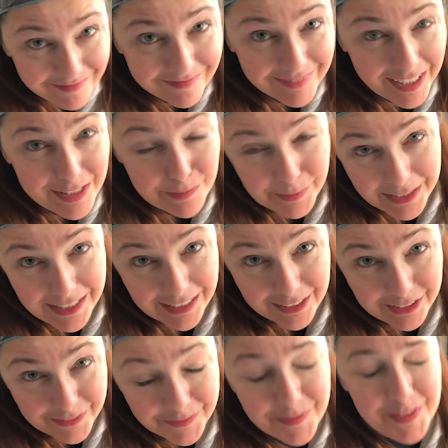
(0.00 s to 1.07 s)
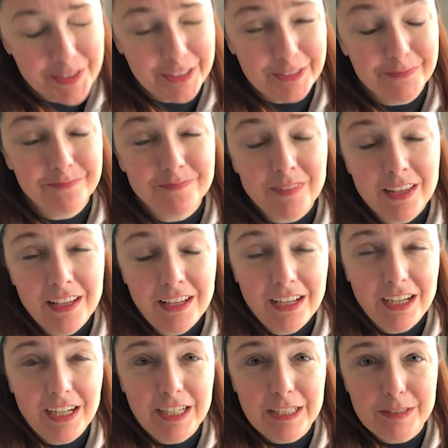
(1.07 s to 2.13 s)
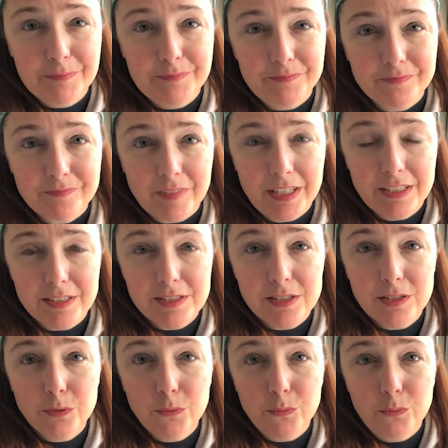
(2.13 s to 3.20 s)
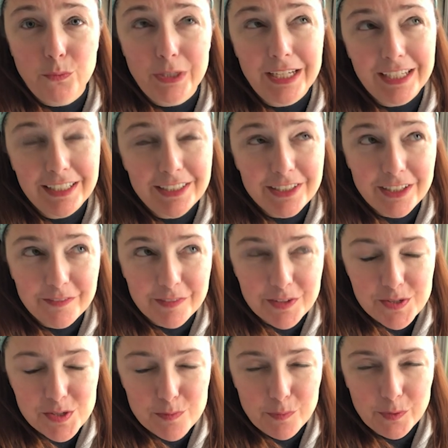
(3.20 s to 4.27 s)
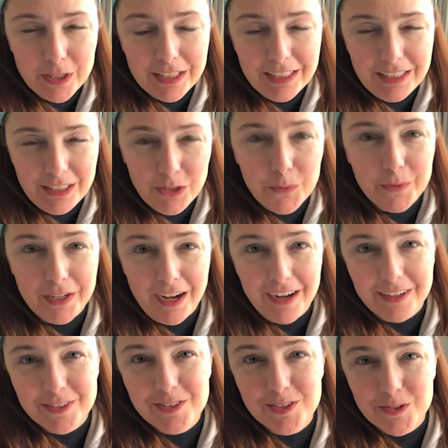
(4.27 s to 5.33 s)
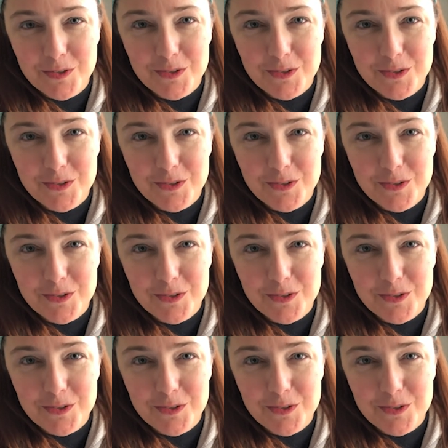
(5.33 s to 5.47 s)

That's a big deal. So, um, it's the weekend of the spring equinox.